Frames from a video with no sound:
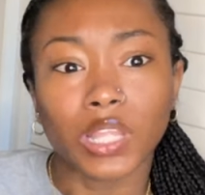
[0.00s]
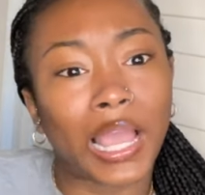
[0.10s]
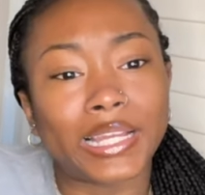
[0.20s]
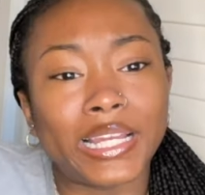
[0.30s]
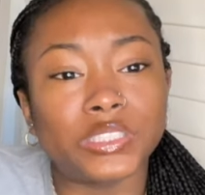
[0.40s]

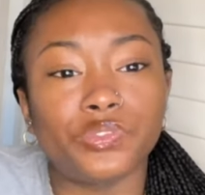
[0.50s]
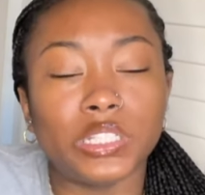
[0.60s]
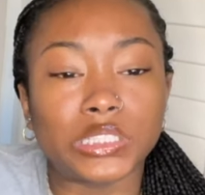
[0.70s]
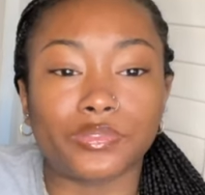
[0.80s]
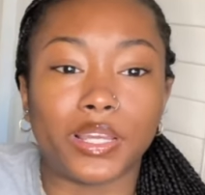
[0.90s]
I catch
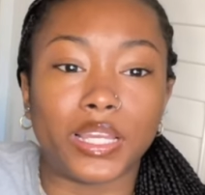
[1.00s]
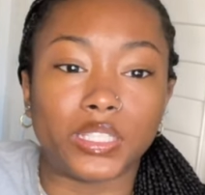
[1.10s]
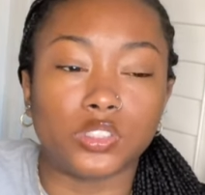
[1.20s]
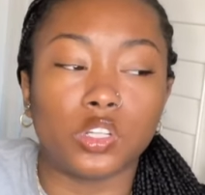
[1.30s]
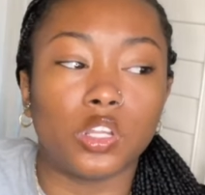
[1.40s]
feelings
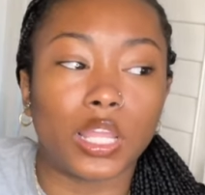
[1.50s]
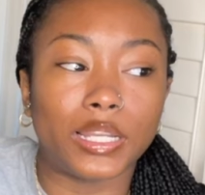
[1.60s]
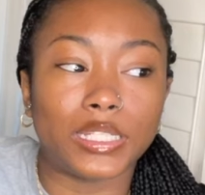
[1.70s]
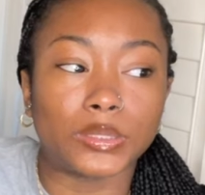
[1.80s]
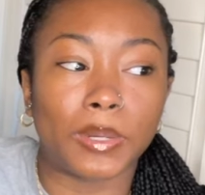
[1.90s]
fast, you know, like
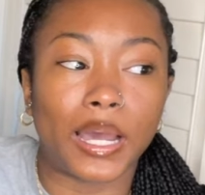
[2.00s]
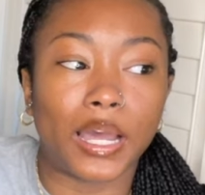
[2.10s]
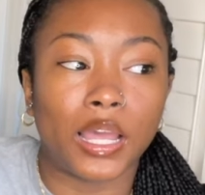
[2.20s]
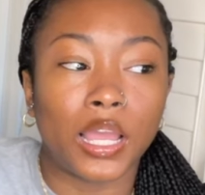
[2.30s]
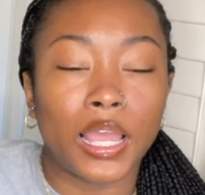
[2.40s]
that's my
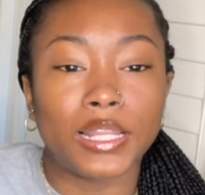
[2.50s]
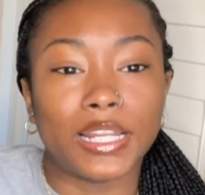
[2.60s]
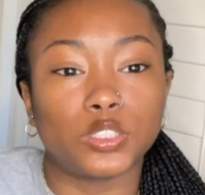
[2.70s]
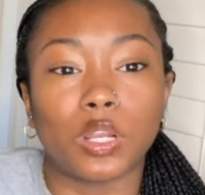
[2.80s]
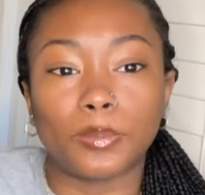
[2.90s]

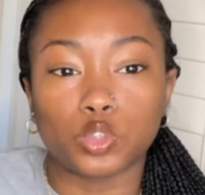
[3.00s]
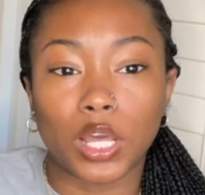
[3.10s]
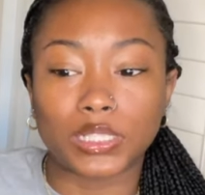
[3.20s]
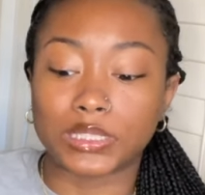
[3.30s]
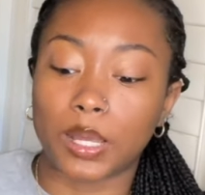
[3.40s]
that's what I'm
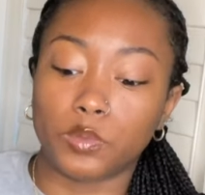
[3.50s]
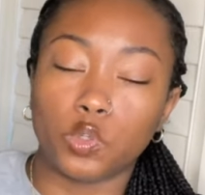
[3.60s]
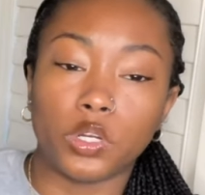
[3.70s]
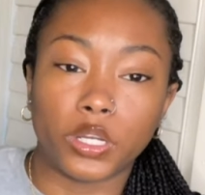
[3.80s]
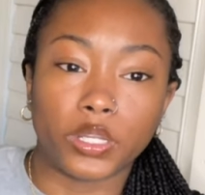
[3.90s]
trying to stop
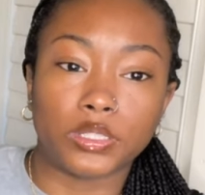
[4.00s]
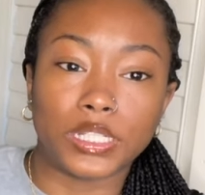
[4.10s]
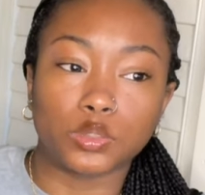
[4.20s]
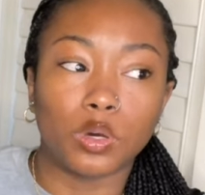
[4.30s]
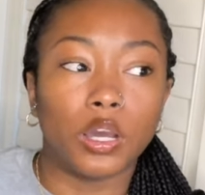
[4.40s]
doing.
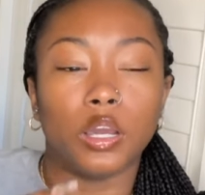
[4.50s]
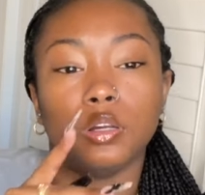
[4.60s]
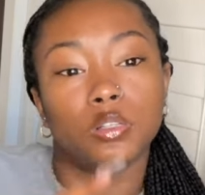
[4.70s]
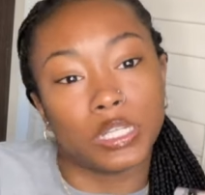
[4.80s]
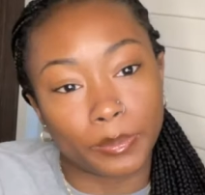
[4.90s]
That's what
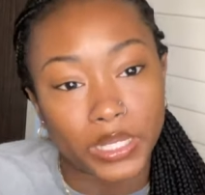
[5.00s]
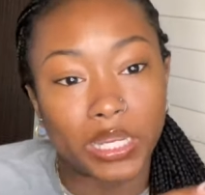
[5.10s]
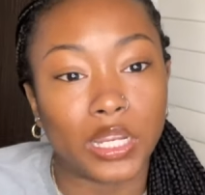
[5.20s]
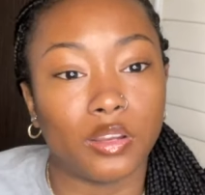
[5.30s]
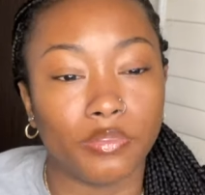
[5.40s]
in the
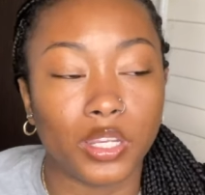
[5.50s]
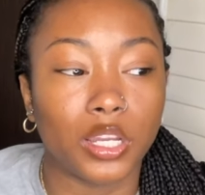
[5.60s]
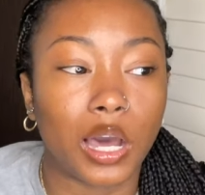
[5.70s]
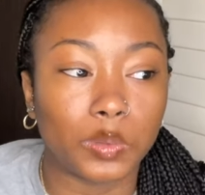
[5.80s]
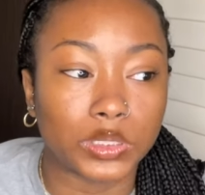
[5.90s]
beginning of the video
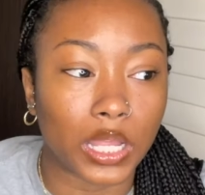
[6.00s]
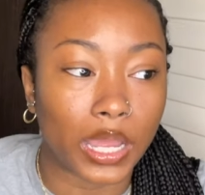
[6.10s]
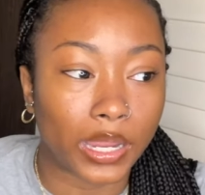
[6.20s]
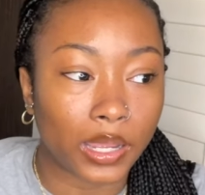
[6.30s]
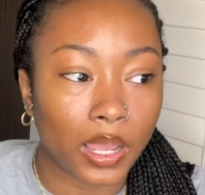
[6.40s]
I was like